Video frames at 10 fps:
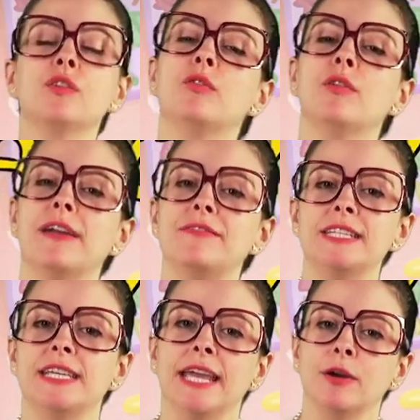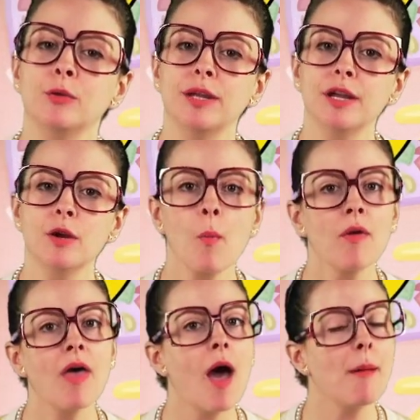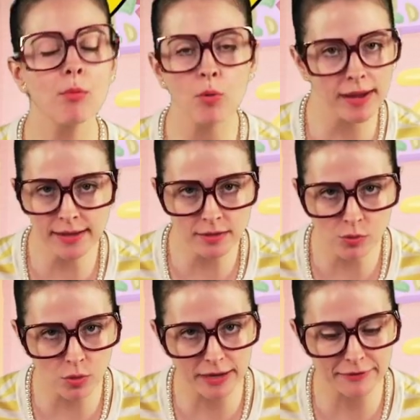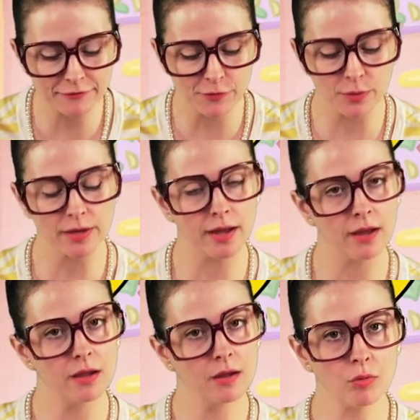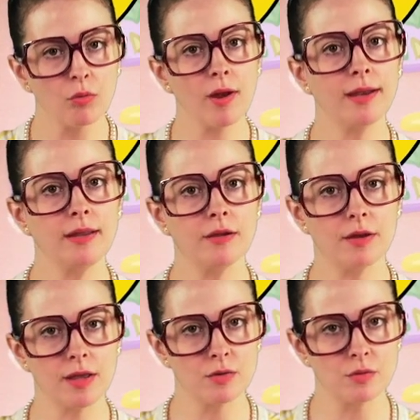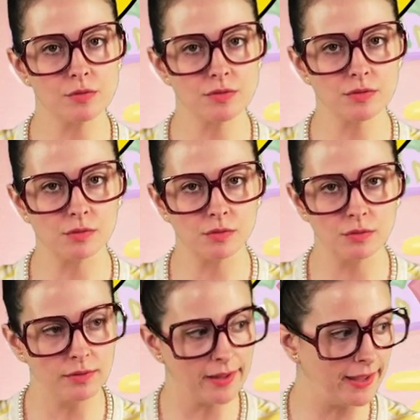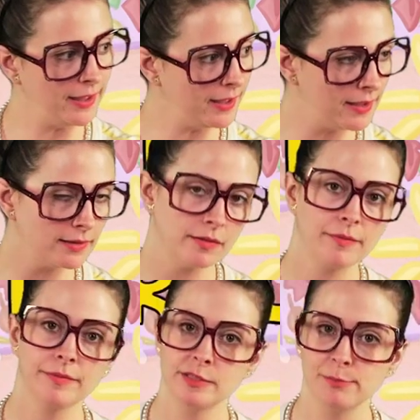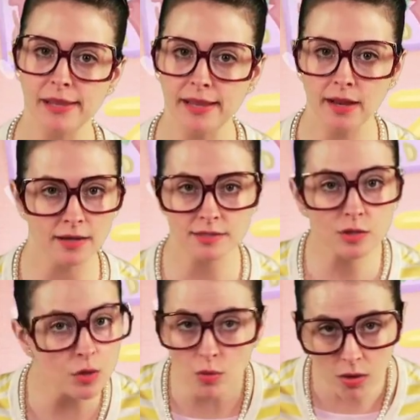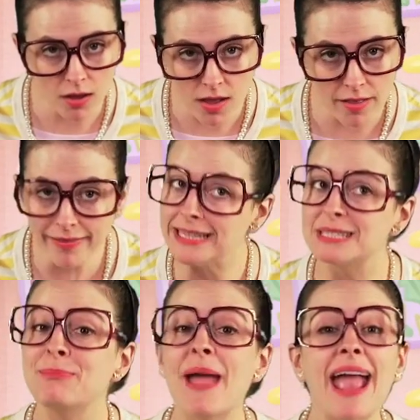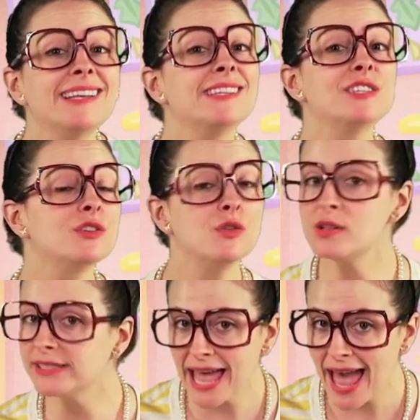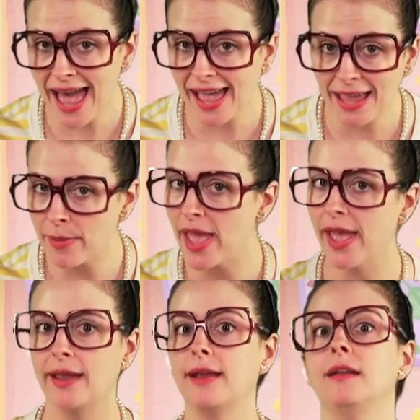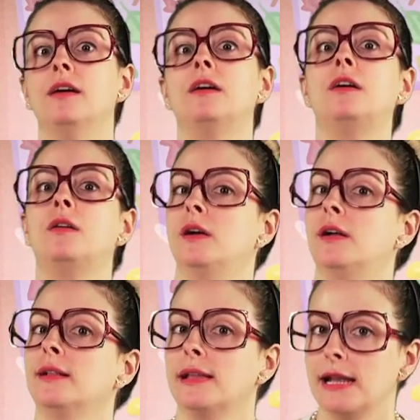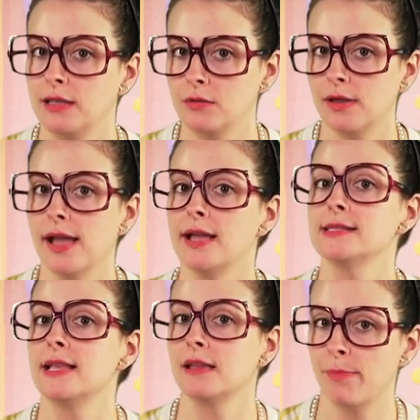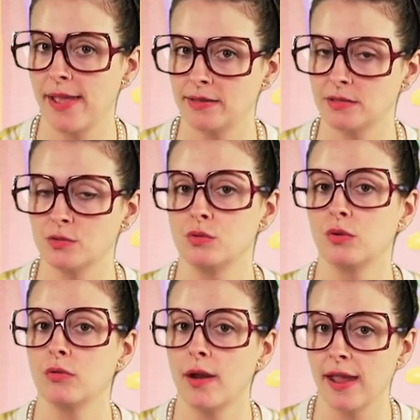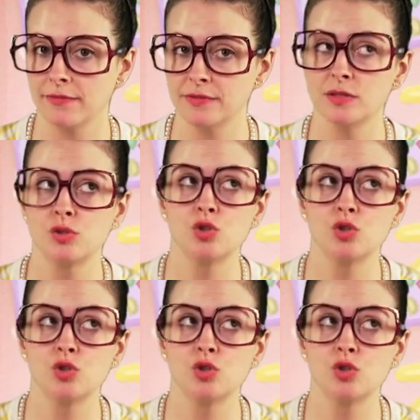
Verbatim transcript: Crafty Carol here with a brand new craft for you right here at Cool School. And speaking of school, it's back to school time. And I know a lot of you guys like back to school crafts.